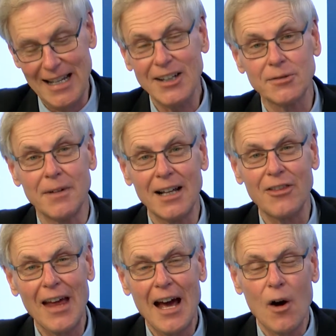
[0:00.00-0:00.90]
Next month,
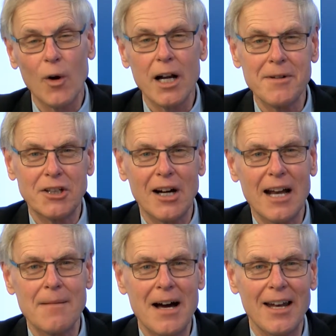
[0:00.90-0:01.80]
we're going to be
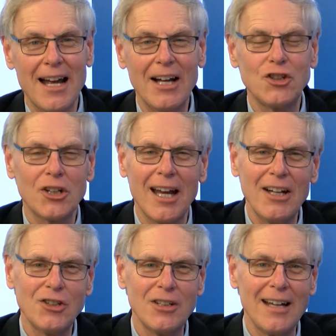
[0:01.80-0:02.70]
talking about
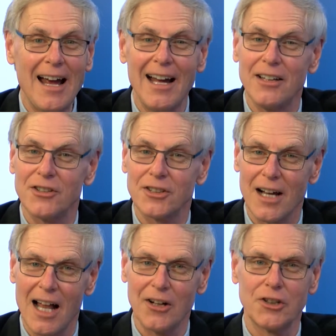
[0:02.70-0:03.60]
education and
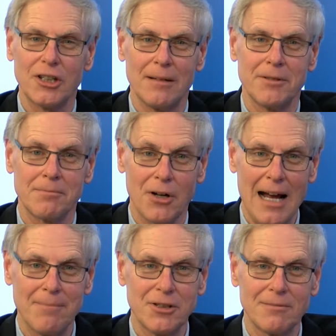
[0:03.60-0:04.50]
scholarships,
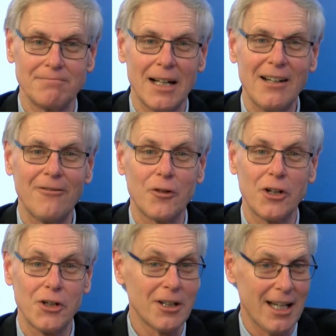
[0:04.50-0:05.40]
perhaps some money for
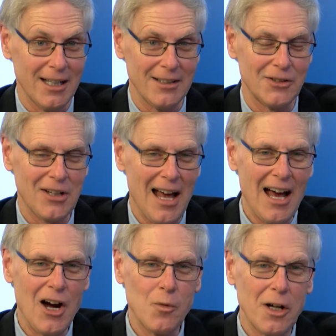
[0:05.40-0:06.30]
your kids.
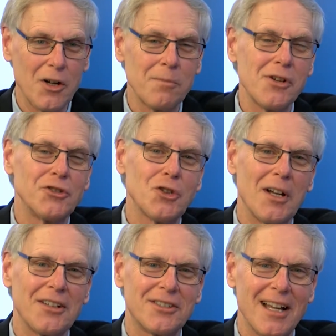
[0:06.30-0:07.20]
We'll hope you'll
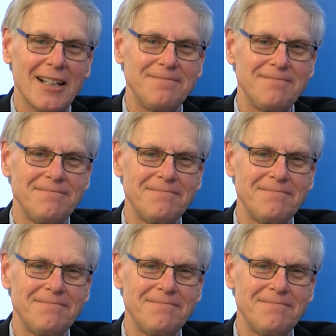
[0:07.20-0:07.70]
join us then.